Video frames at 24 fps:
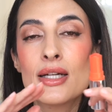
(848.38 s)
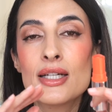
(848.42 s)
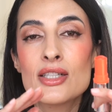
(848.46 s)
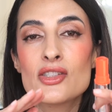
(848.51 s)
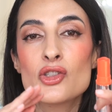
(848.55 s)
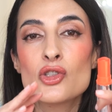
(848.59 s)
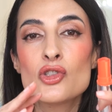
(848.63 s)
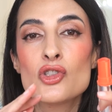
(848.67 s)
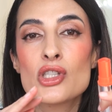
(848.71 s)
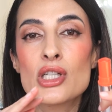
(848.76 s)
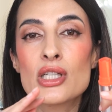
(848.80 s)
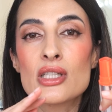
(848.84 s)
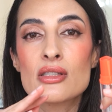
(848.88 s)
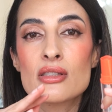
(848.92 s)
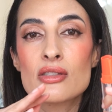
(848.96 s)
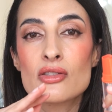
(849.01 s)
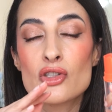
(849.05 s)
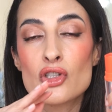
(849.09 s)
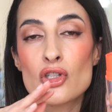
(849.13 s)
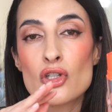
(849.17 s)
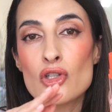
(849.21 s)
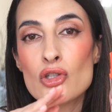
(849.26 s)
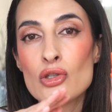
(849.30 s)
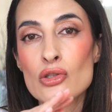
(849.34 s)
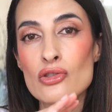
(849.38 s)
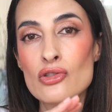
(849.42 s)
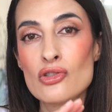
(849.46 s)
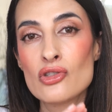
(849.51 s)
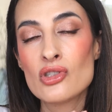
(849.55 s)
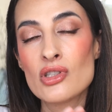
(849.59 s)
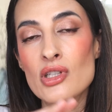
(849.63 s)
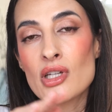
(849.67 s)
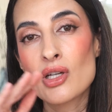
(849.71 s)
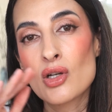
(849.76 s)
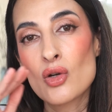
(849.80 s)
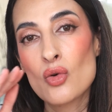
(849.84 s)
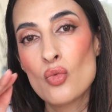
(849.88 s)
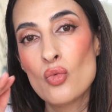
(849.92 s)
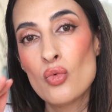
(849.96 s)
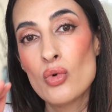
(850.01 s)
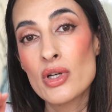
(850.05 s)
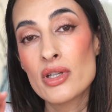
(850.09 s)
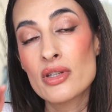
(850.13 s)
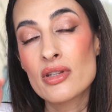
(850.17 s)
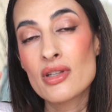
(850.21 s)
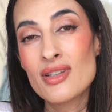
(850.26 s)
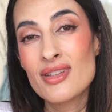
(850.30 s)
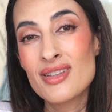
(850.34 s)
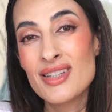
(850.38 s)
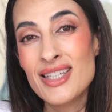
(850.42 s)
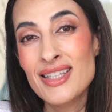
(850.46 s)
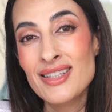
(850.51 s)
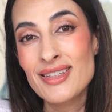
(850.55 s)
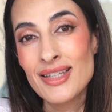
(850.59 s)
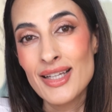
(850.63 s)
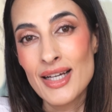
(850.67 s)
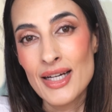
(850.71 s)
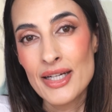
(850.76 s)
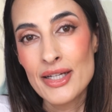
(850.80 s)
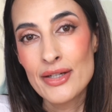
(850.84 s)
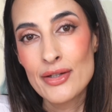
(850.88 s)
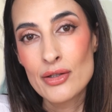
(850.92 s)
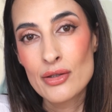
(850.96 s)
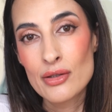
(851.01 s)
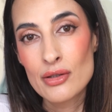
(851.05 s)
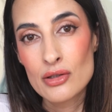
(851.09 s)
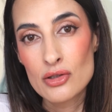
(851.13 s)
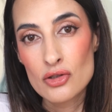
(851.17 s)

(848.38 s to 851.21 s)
I suggest you stick with the lighter